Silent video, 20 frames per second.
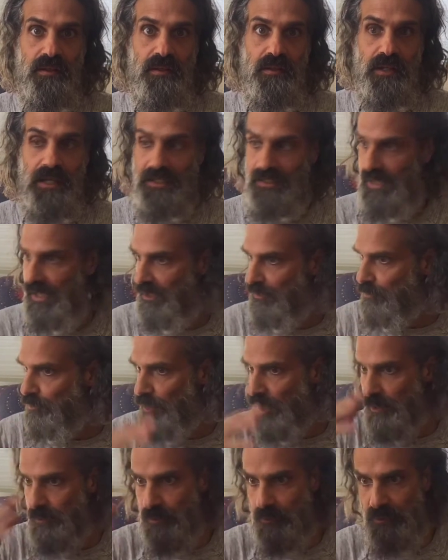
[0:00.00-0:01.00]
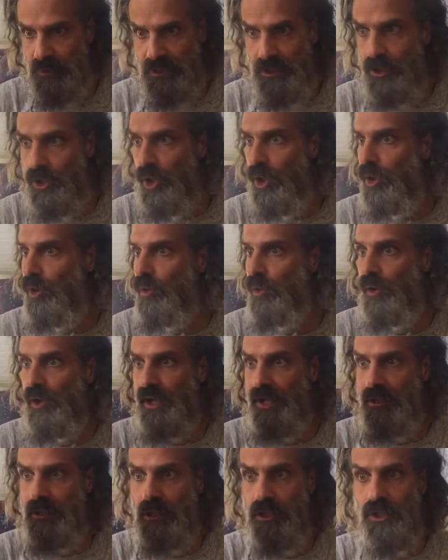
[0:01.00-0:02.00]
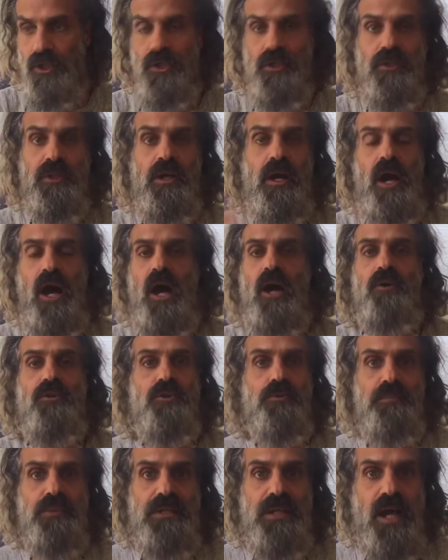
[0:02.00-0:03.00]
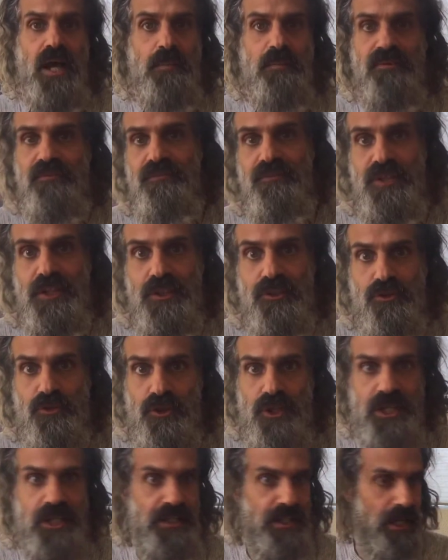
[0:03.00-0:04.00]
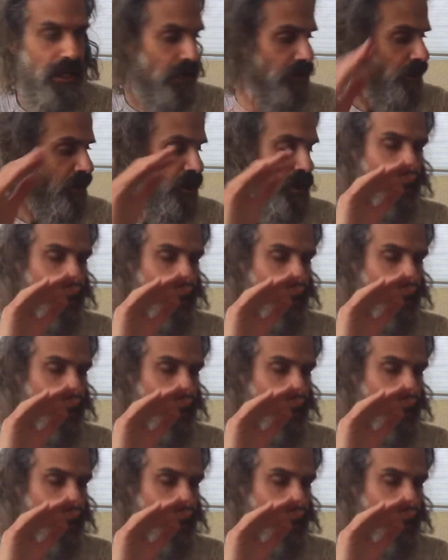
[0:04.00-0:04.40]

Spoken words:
And I'll probably go and learn how to become a fig tree, and I'll